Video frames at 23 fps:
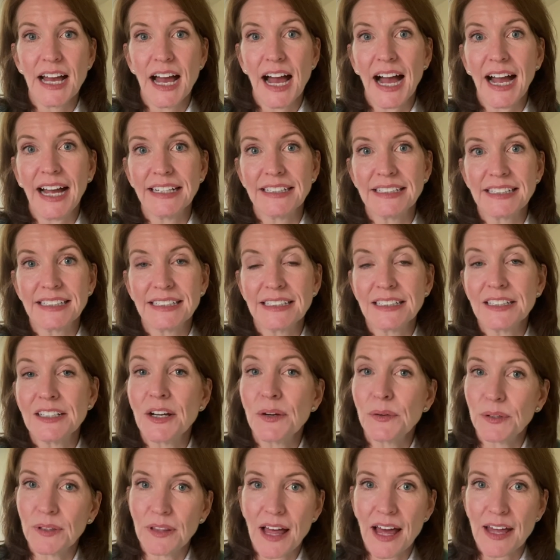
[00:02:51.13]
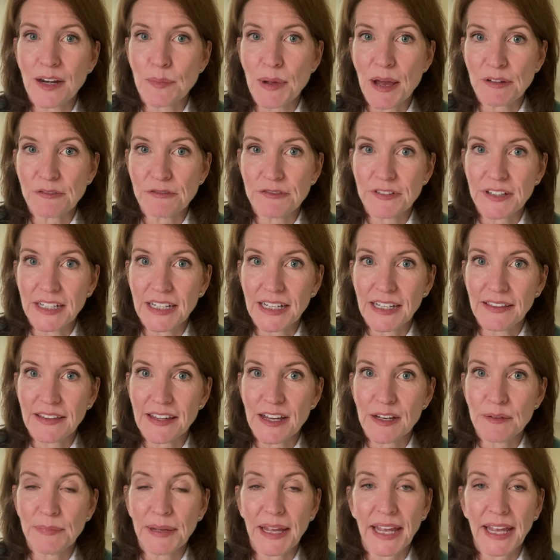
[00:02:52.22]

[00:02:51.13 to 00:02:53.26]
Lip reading: I didn't know a lot about feeding them,